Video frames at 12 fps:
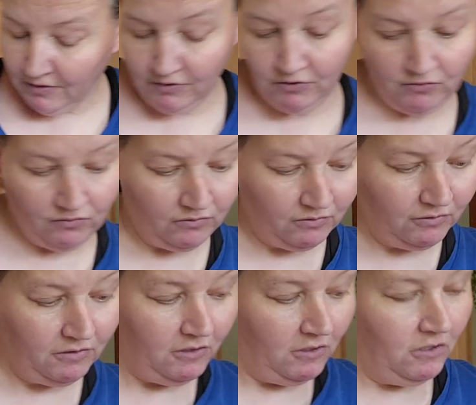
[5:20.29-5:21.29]
your
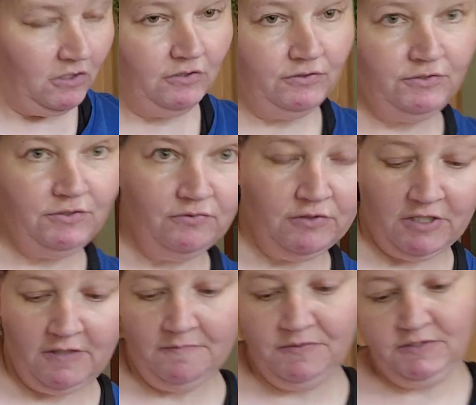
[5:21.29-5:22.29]
2
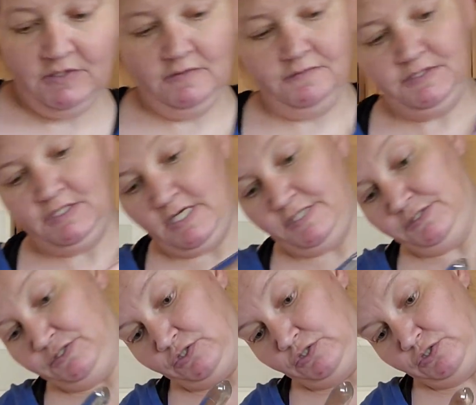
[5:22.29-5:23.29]
cups of
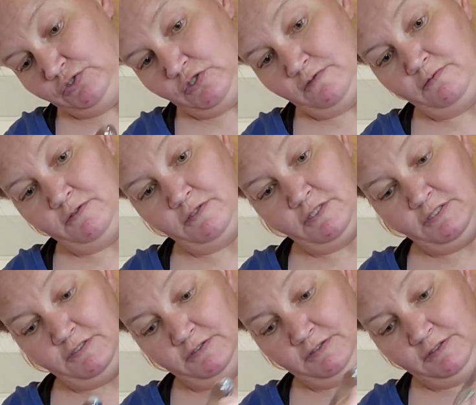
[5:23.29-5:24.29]
sliced
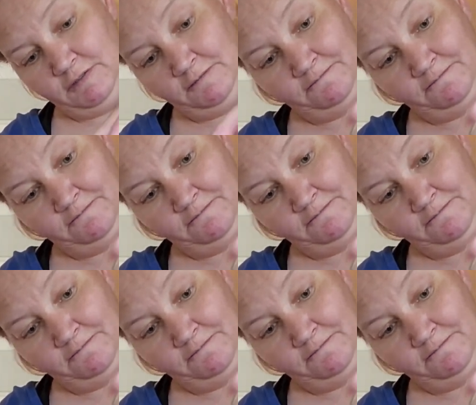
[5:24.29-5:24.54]
strawberries.